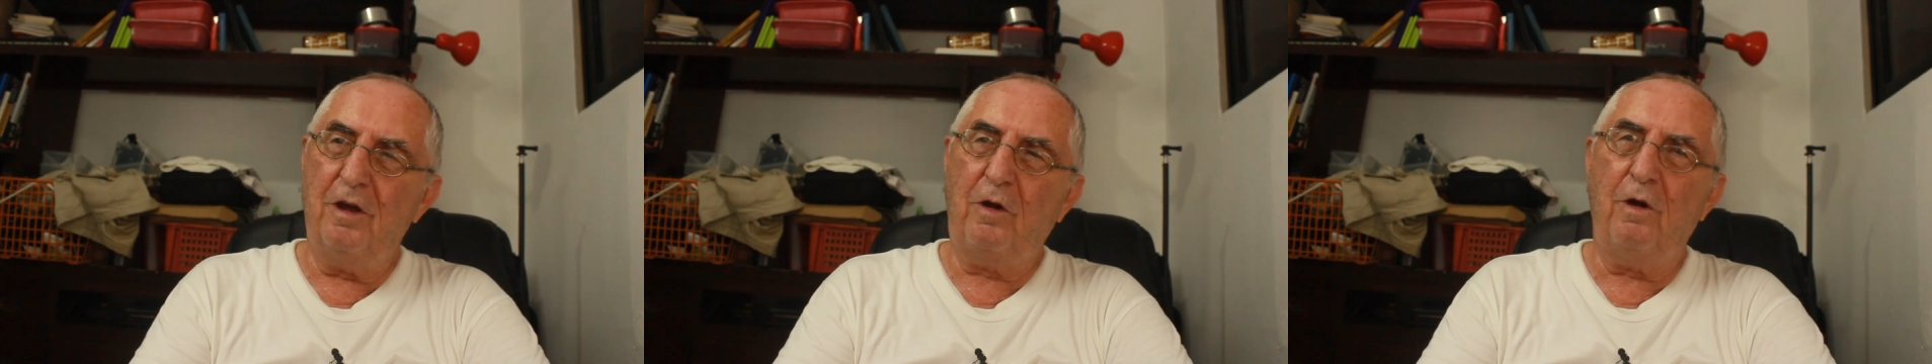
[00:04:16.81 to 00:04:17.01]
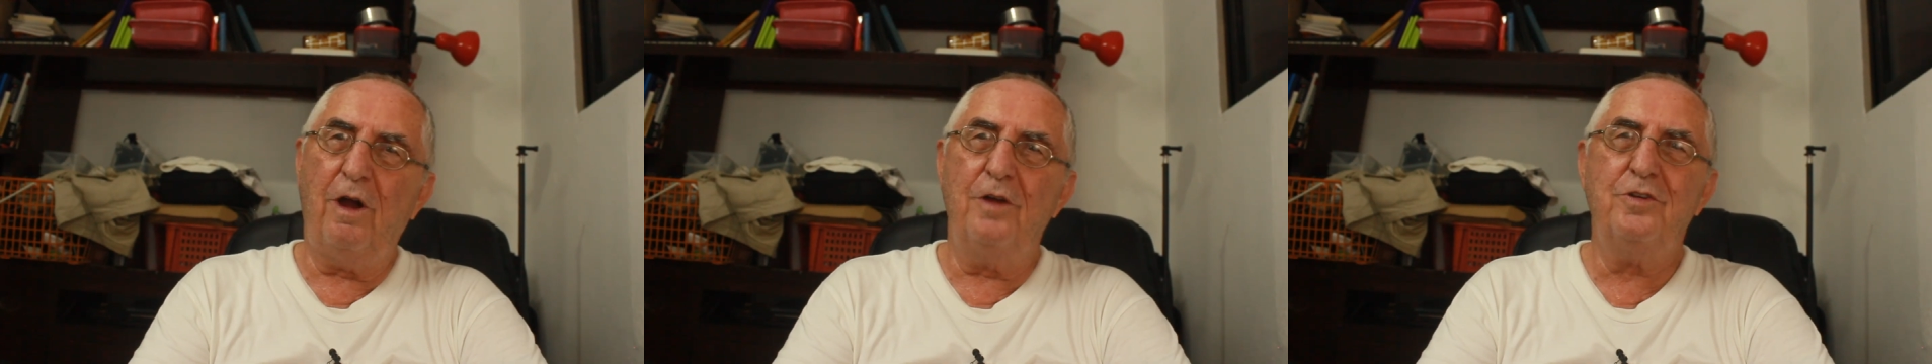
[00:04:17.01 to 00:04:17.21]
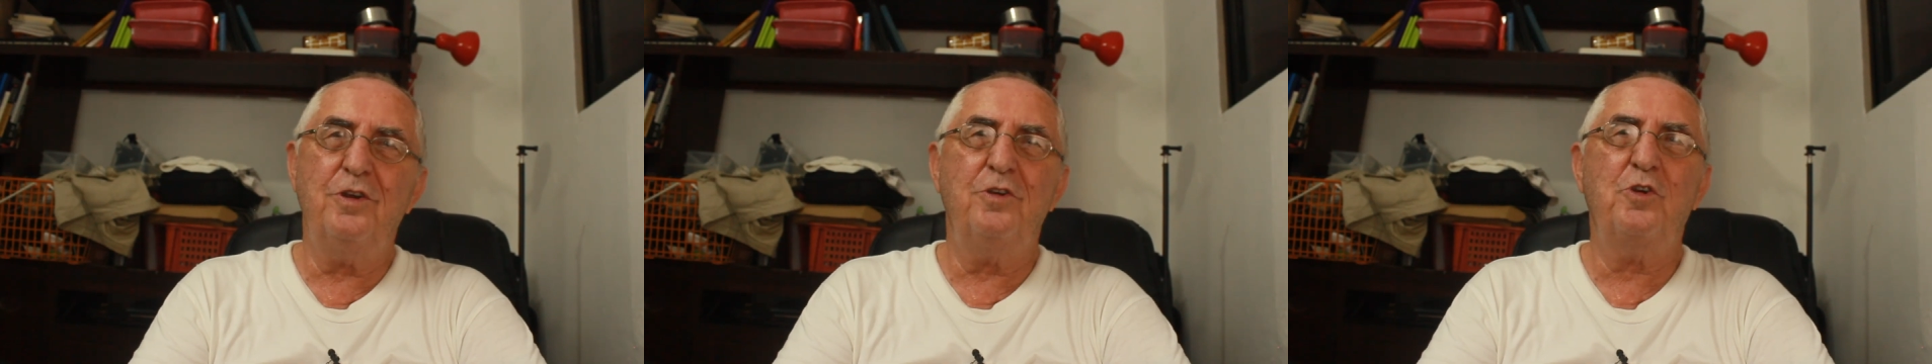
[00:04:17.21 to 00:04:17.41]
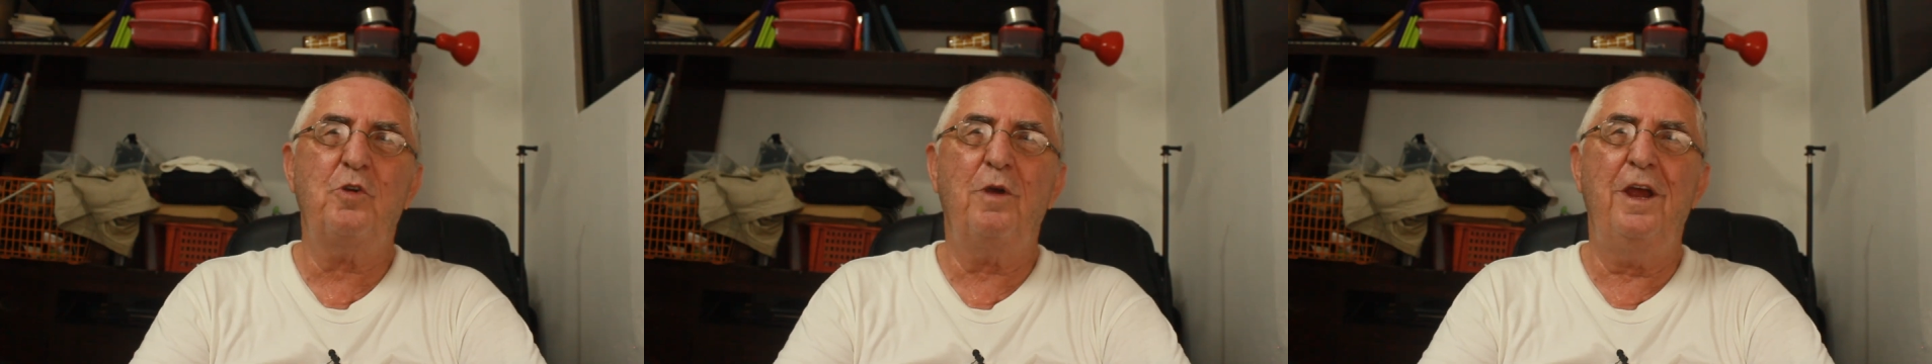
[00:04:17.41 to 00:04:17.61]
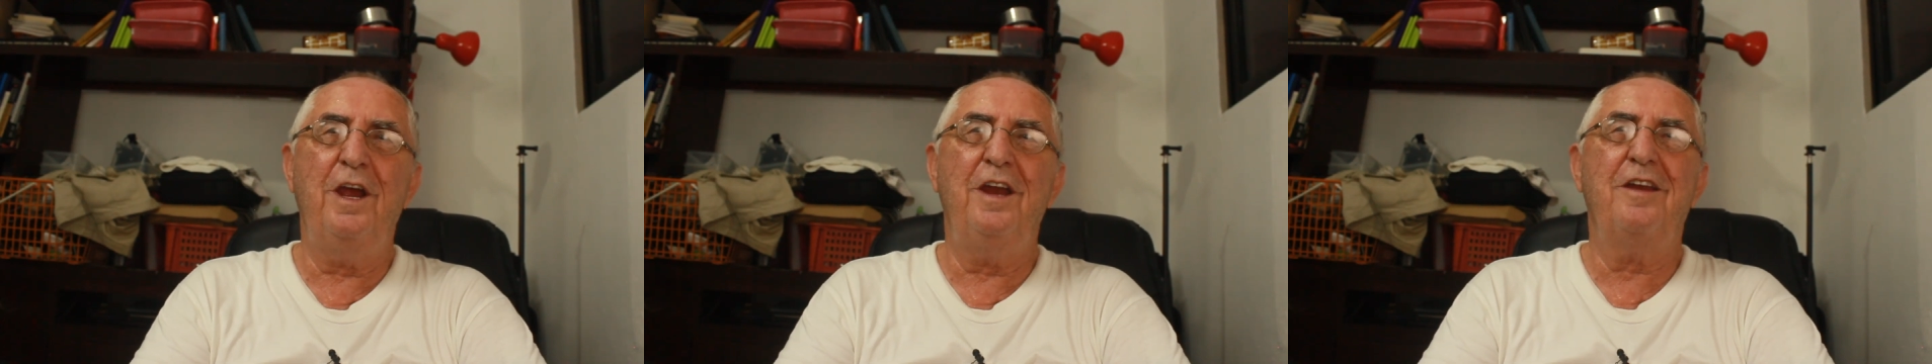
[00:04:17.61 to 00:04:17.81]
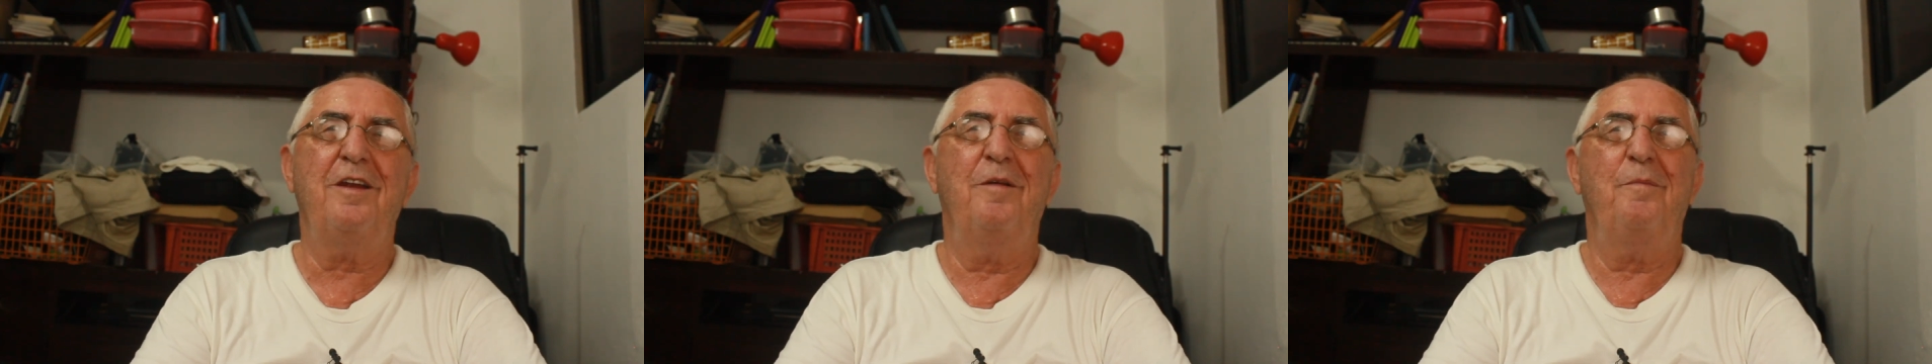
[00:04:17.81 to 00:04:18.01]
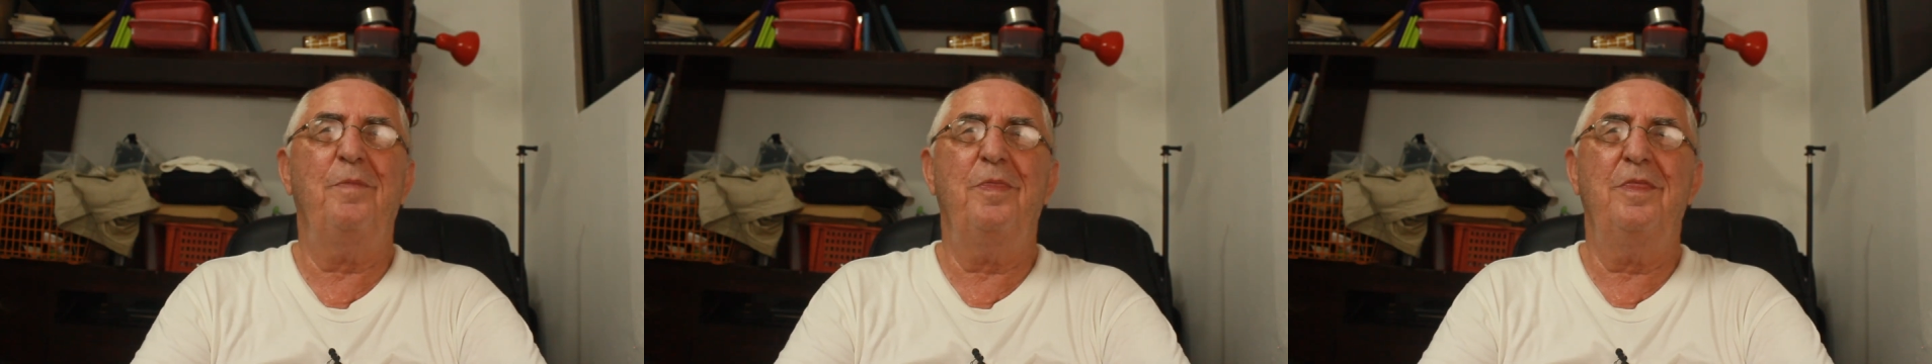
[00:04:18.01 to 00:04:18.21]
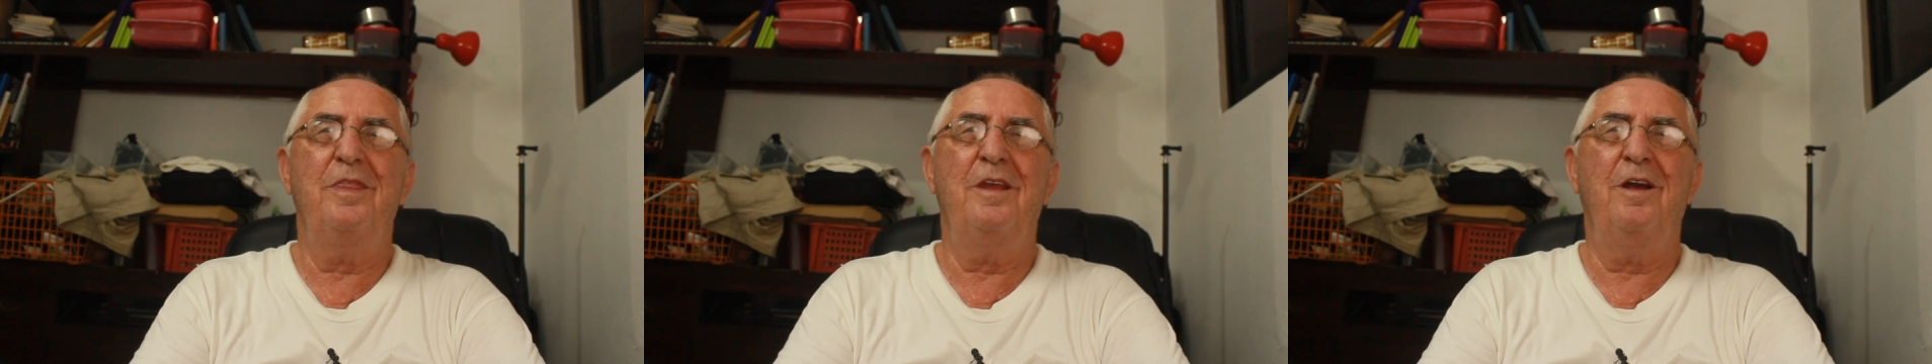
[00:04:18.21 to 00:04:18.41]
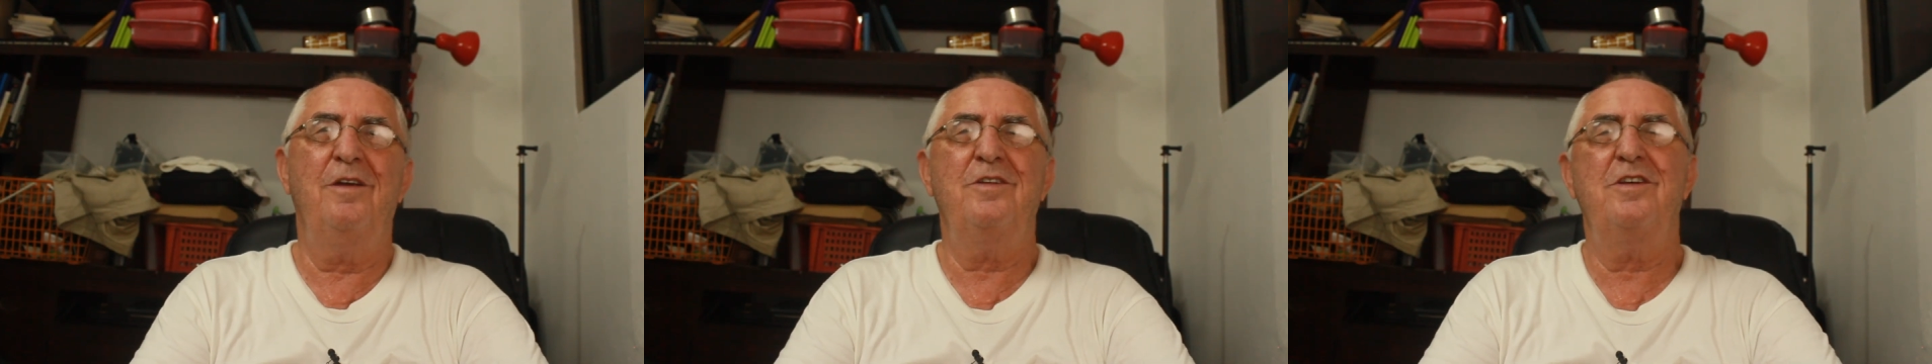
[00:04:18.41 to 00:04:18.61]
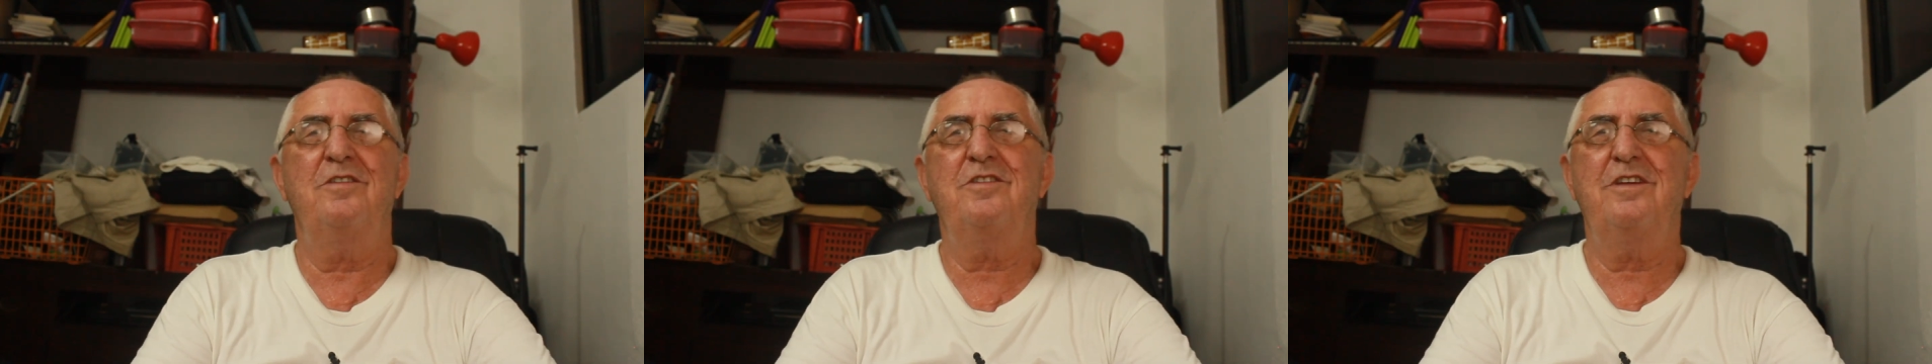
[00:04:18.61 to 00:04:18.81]
and across the street
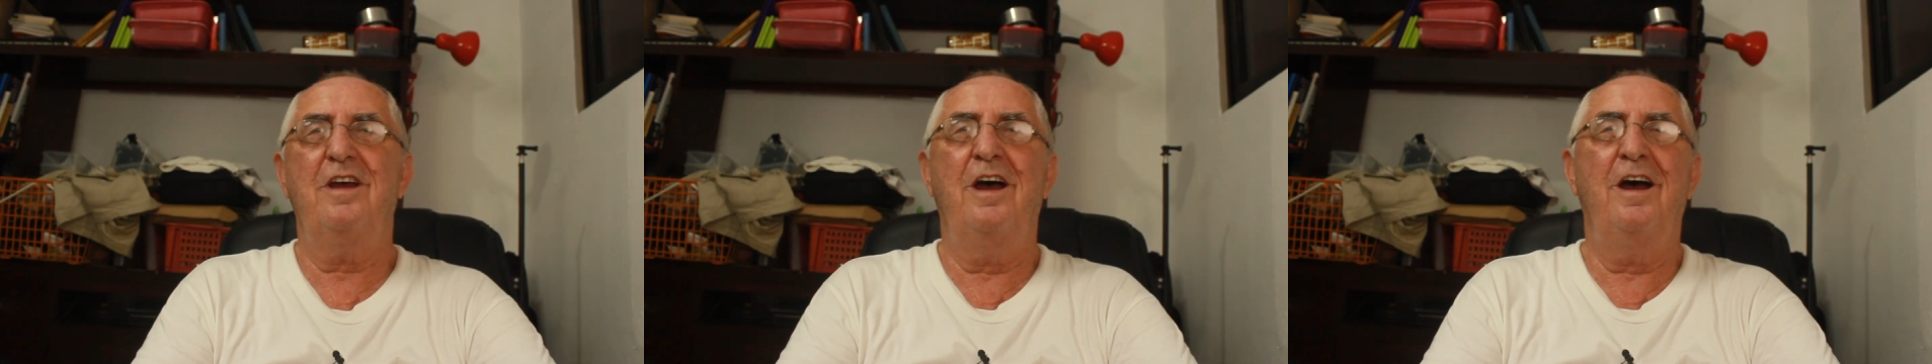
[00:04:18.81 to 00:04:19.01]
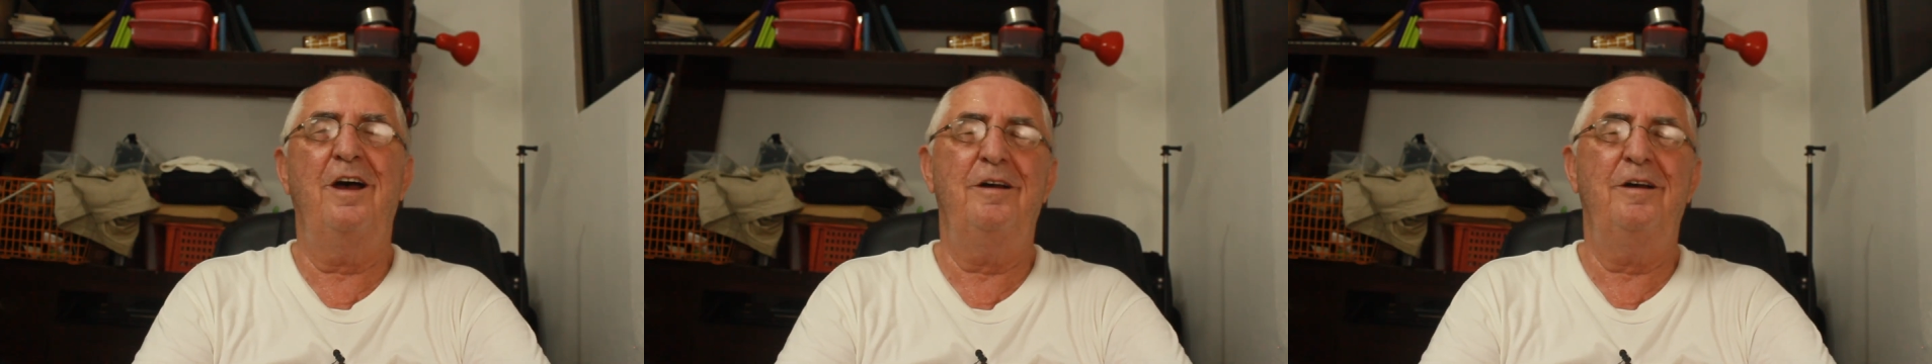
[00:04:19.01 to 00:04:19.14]
there's this